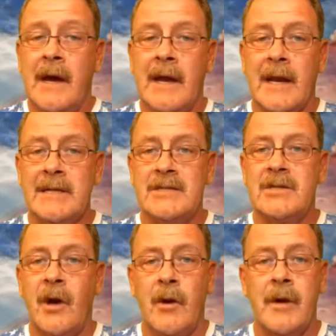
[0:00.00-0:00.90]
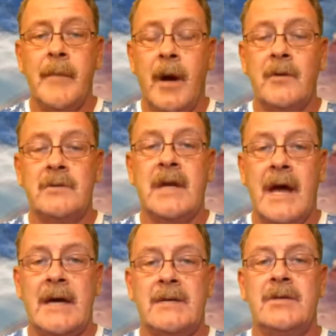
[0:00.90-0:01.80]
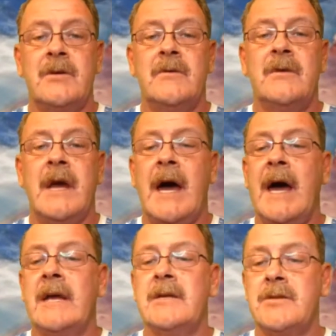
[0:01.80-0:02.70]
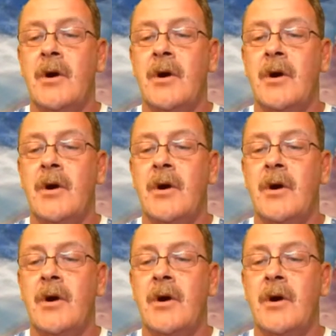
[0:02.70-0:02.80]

at least 30 boats last year that I had to